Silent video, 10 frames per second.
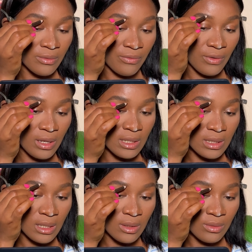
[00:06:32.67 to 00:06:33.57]
fill it
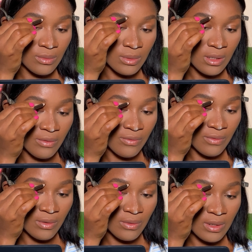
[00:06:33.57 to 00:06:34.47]
in with a
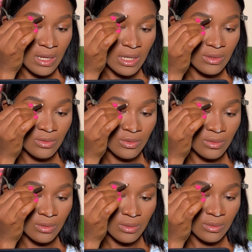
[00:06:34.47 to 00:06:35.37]
very light stroke